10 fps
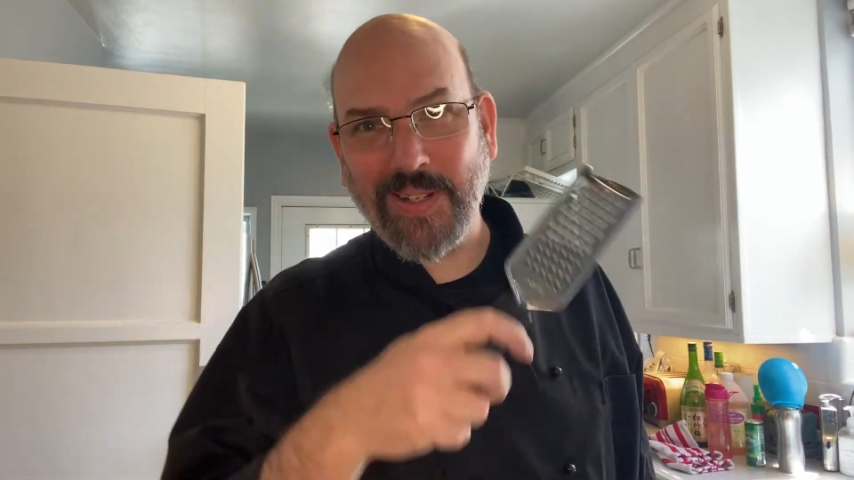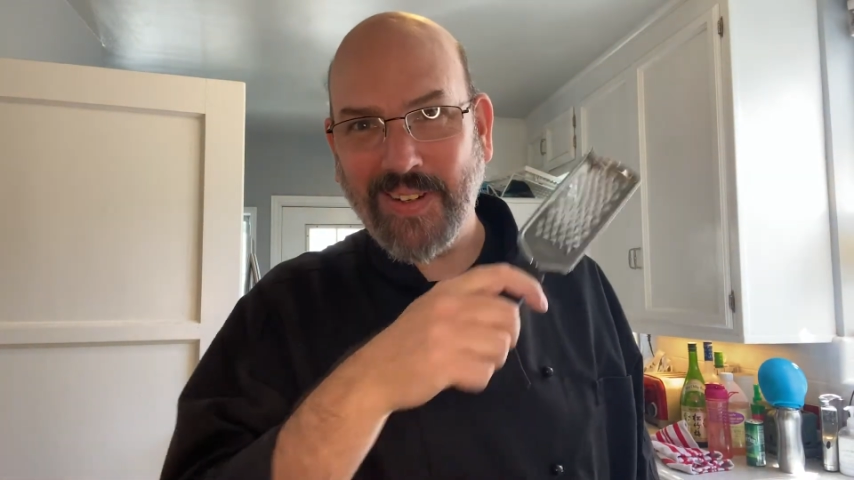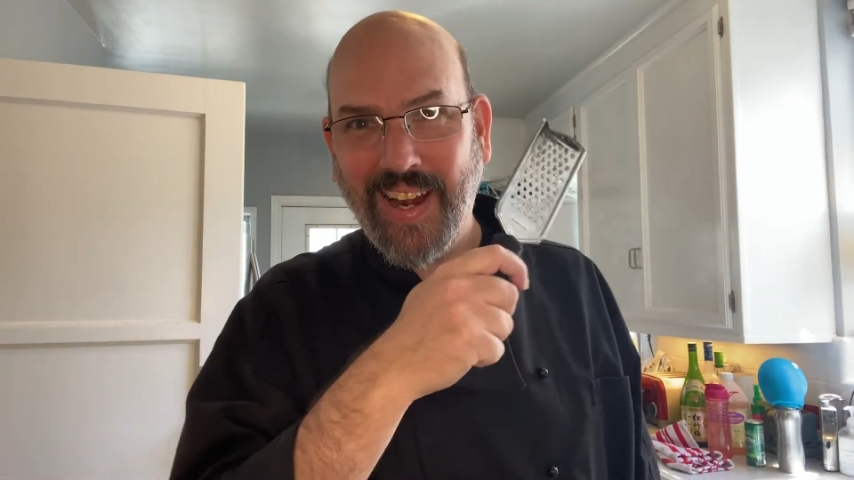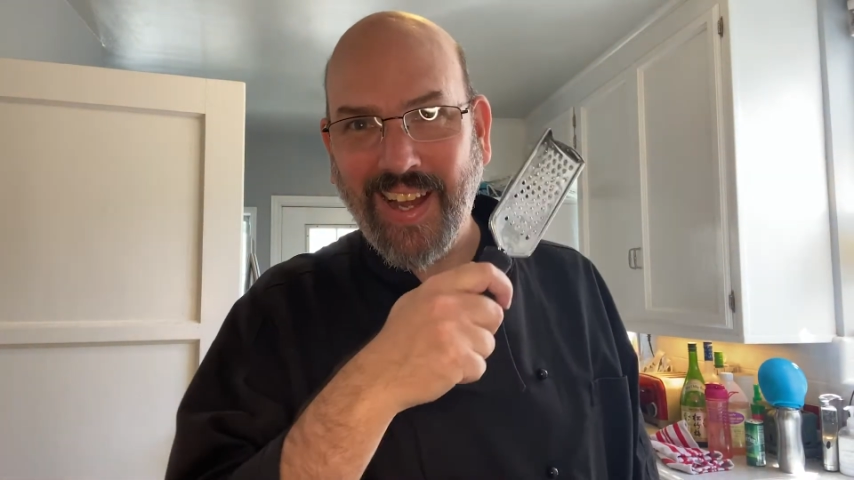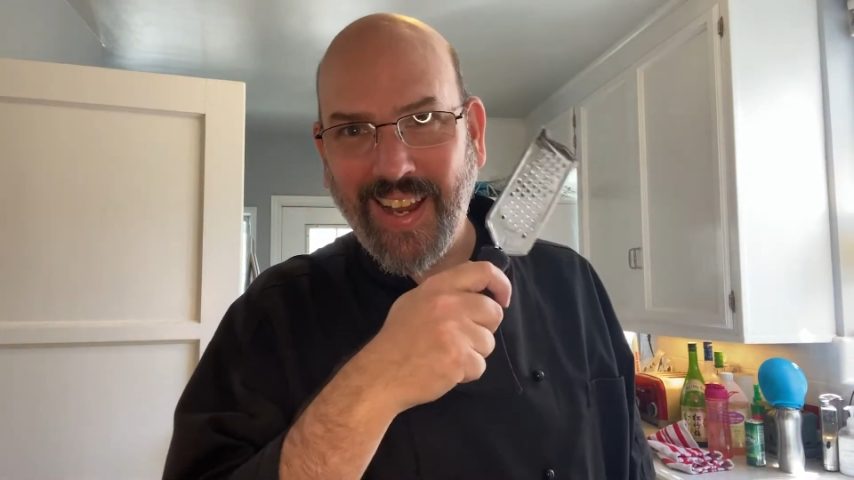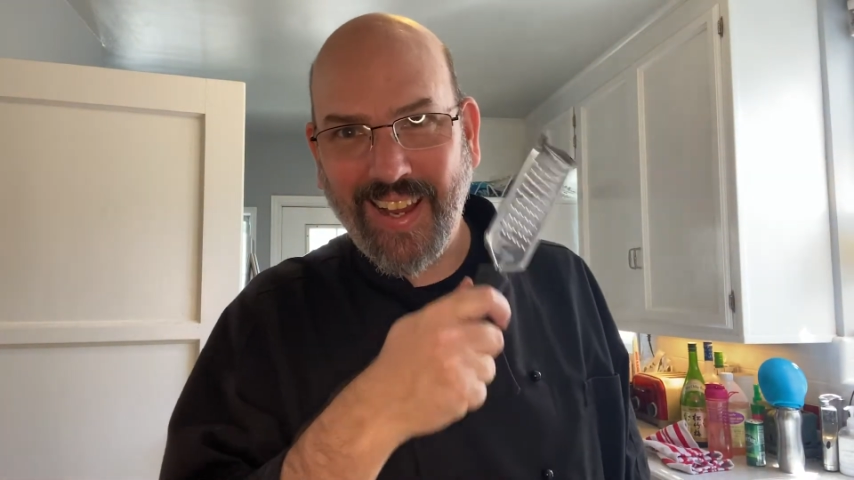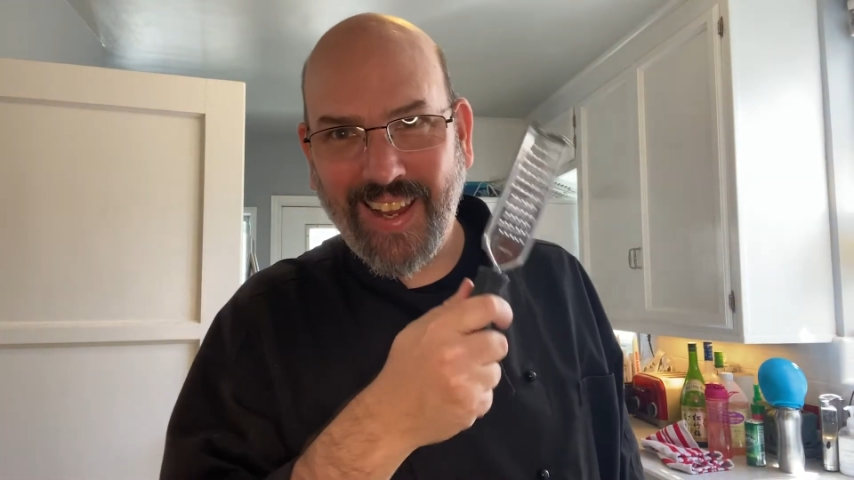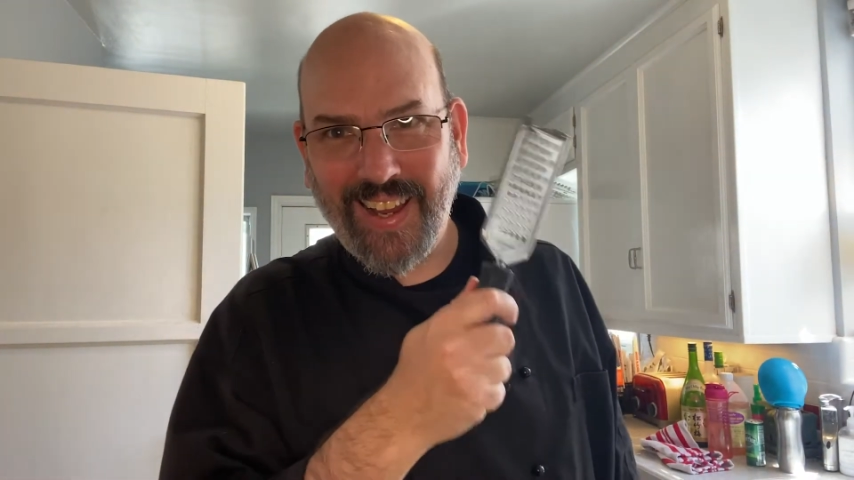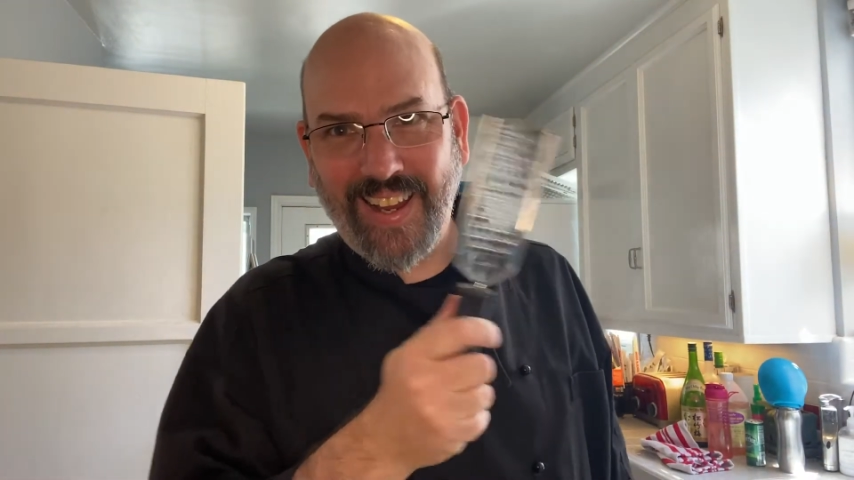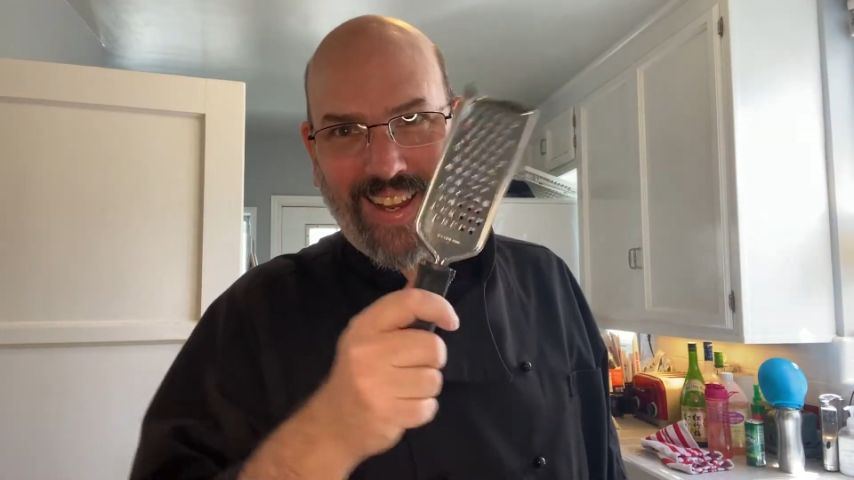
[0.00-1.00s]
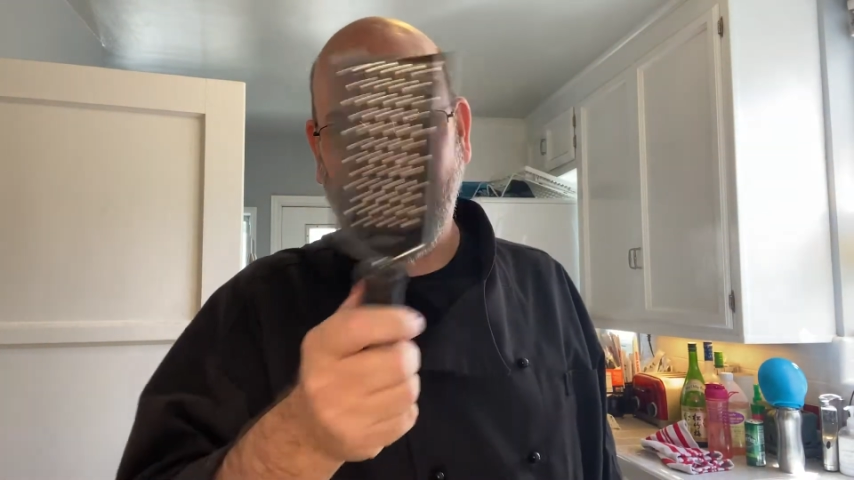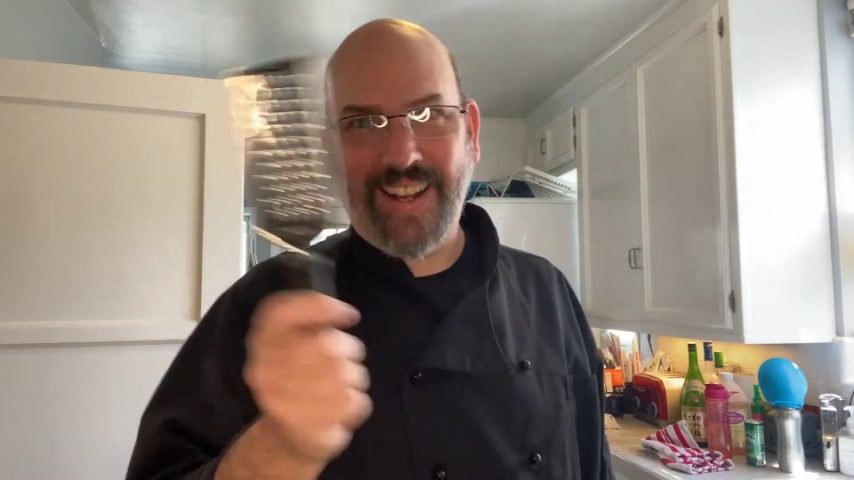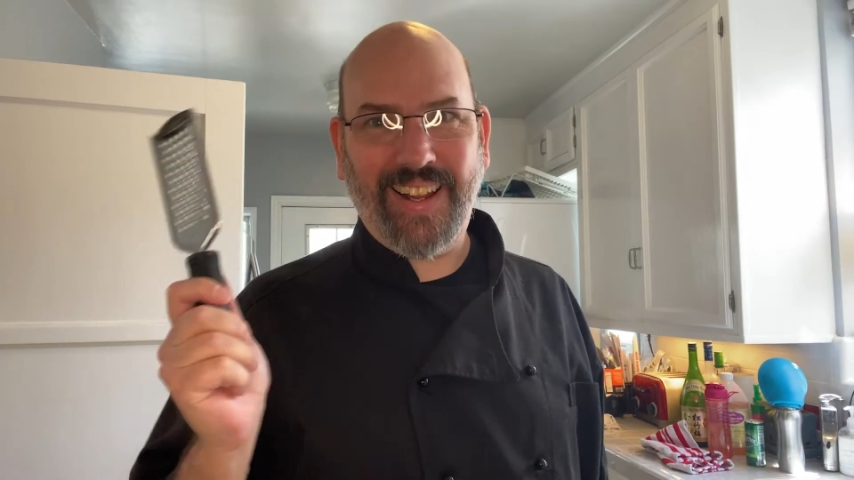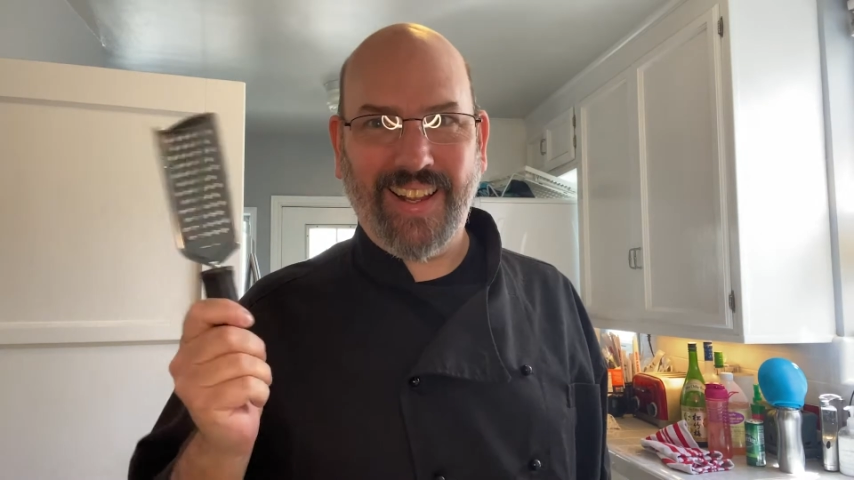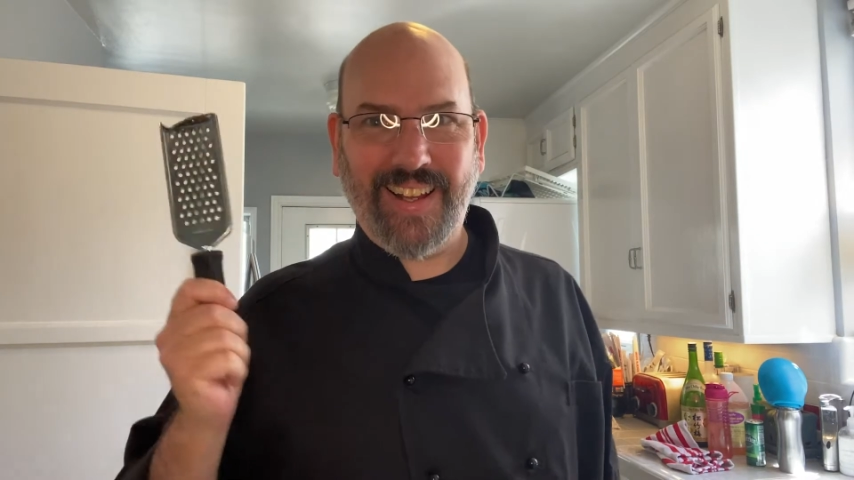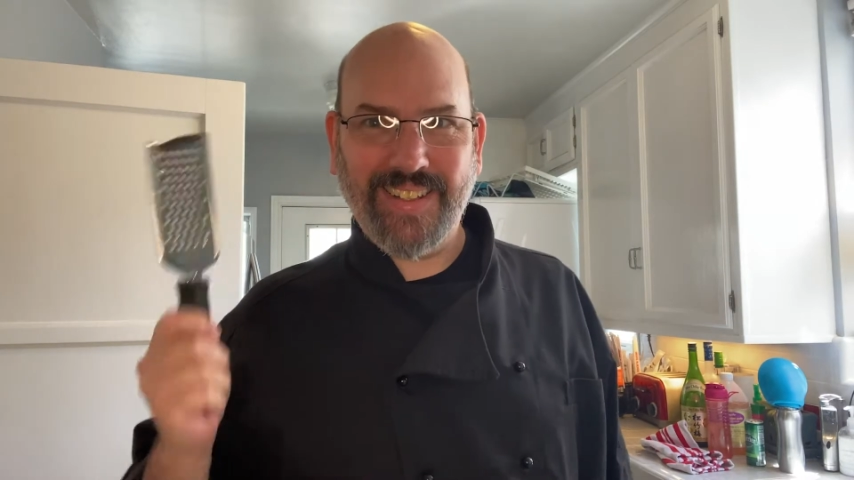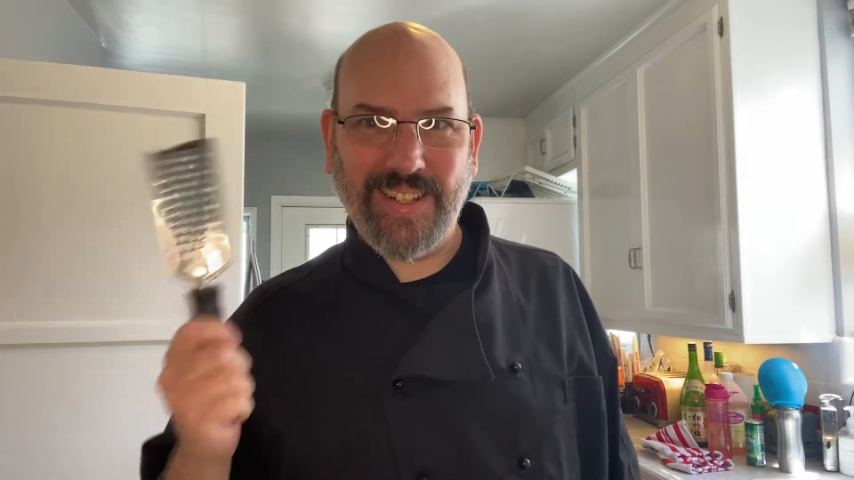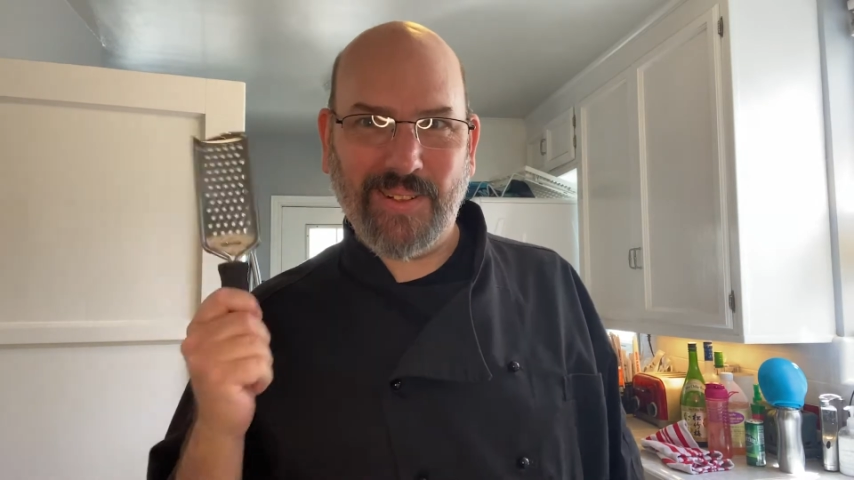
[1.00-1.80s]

great. It's